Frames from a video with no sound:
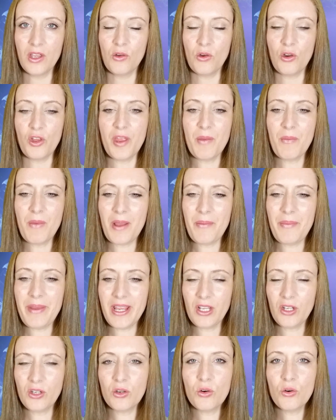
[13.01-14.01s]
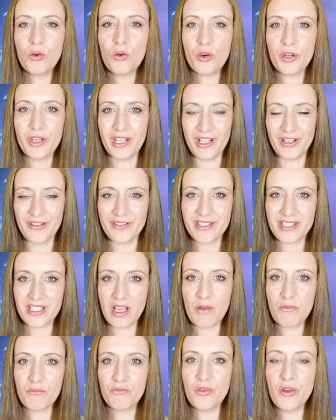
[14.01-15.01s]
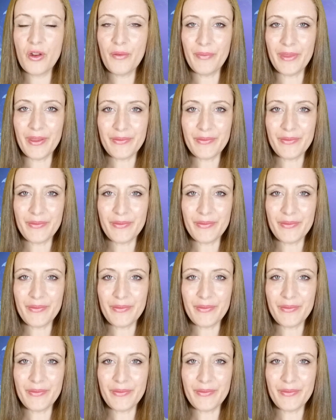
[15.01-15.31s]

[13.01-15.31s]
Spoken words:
or there might be a corner of some room